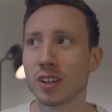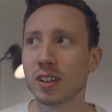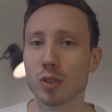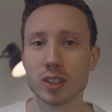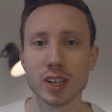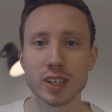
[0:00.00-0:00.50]

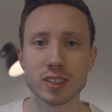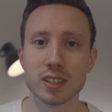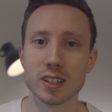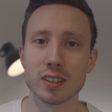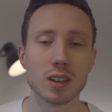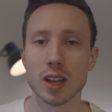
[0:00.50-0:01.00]

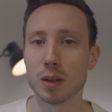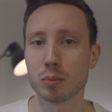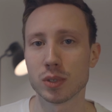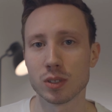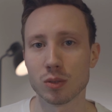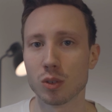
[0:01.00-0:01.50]
rejecting
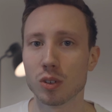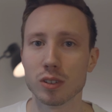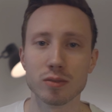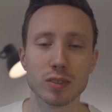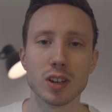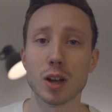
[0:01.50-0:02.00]
apps
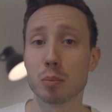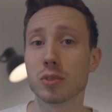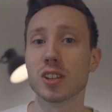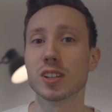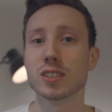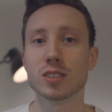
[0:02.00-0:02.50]
or
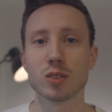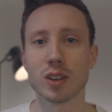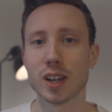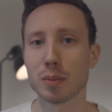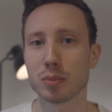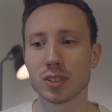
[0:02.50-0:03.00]
updates to
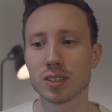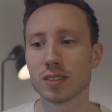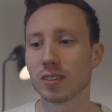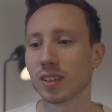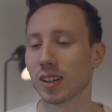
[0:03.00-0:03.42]
apps